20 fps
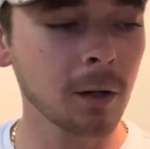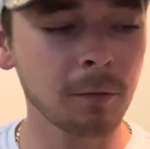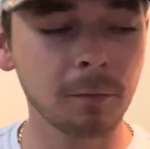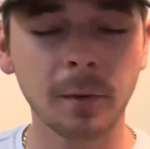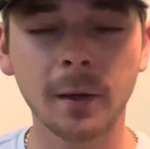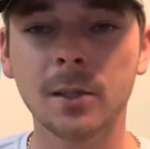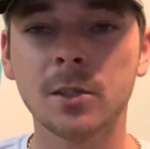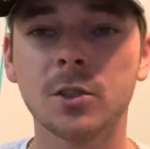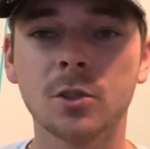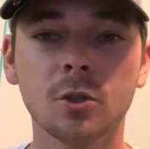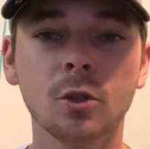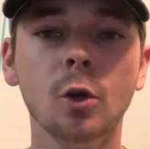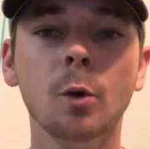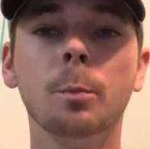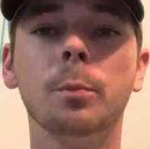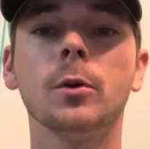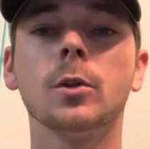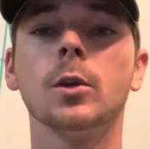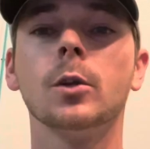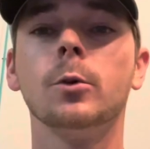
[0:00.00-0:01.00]
fish
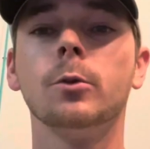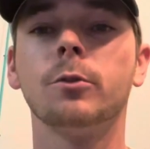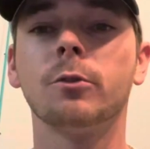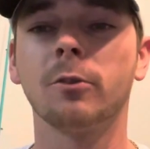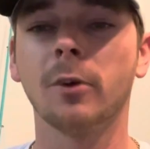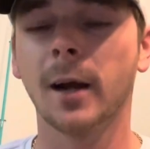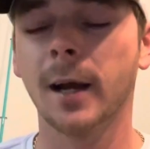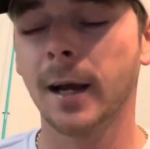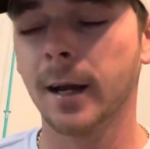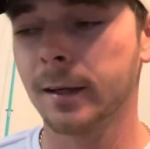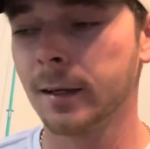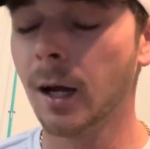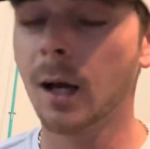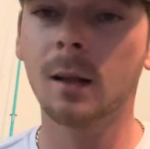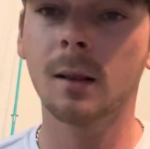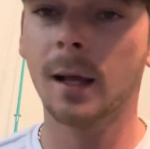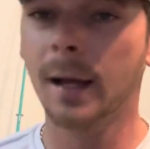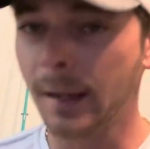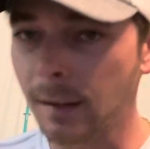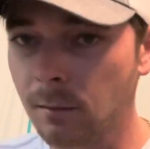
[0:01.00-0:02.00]
super loose drag,
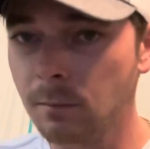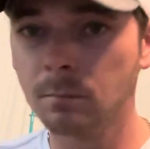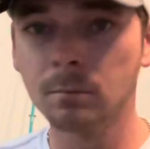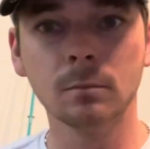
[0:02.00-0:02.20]
not like,